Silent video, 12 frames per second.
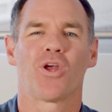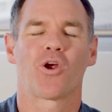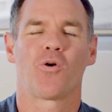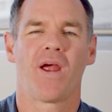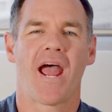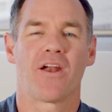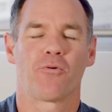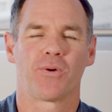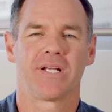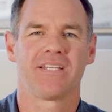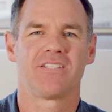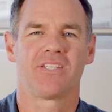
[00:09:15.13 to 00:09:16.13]
to create a
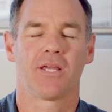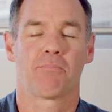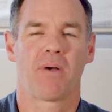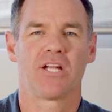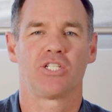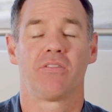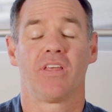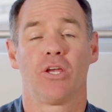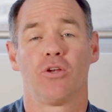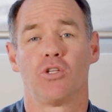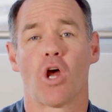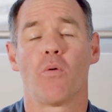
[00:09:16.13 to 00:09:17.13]
realistic budget that
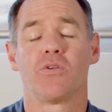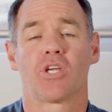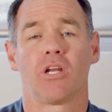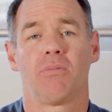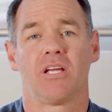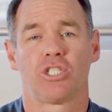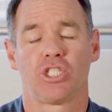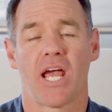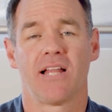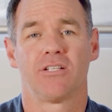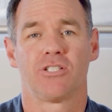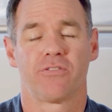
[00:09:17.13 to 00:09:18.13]
you know is going to be a
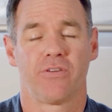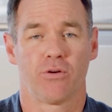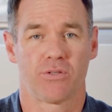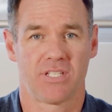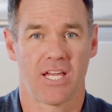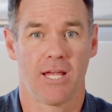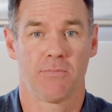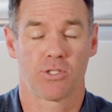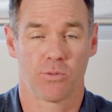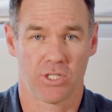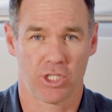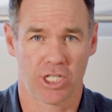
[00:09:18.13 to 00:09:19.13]
challenge for your team
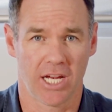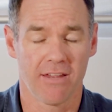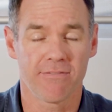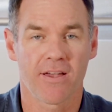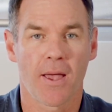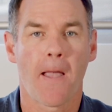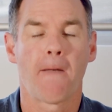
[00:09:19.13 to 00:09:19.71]
to achieve,